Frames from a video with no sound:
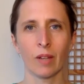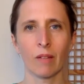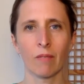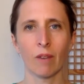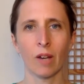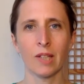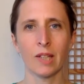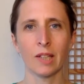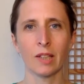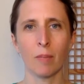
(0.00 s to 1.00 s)

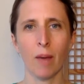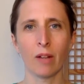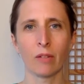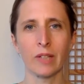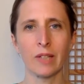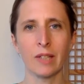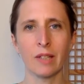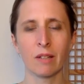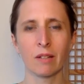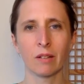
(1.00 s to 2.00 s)
Inviting the pelvis
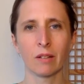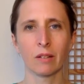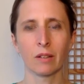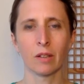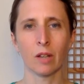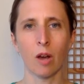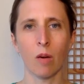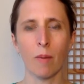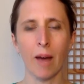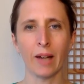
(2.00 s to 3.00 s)
and the lower
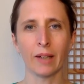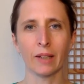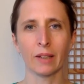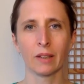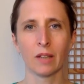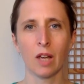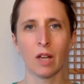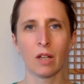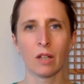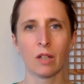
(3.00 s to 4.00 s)
back
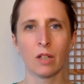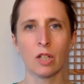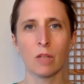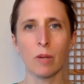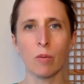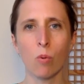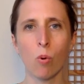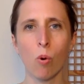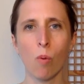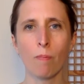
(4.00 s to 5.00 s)
to be
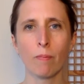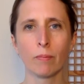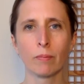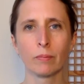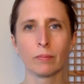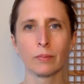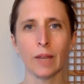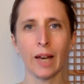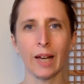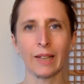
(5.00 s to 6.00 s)
warm
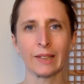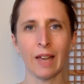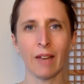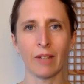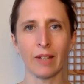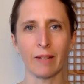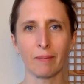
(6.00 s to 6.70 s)
and heavy.